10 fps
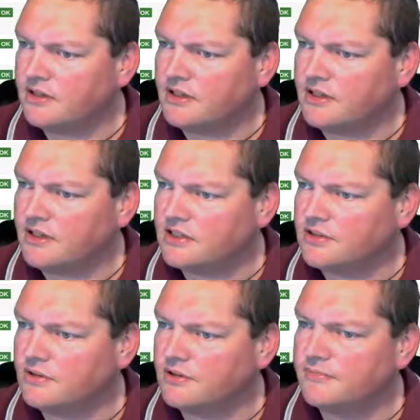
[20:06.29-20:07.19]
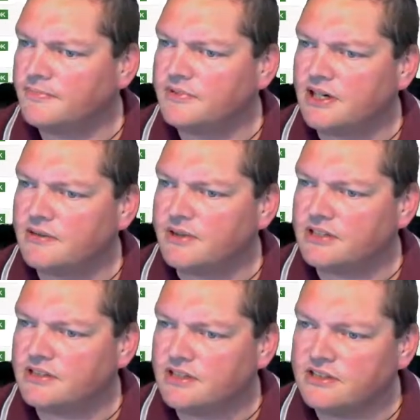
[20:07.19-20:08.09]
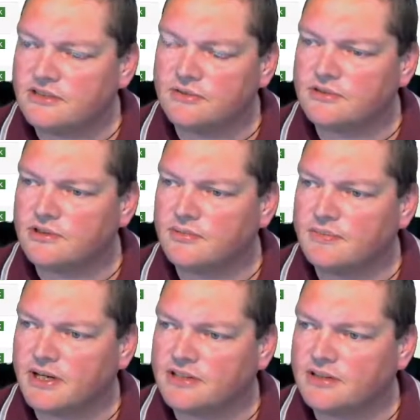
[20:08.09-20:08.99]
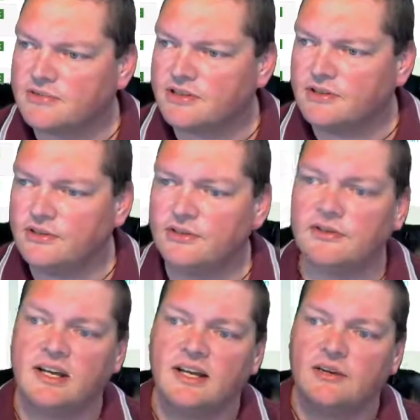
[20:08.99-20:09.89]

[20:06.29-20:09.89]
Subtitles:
the SQL database needs to also be backed up so that you can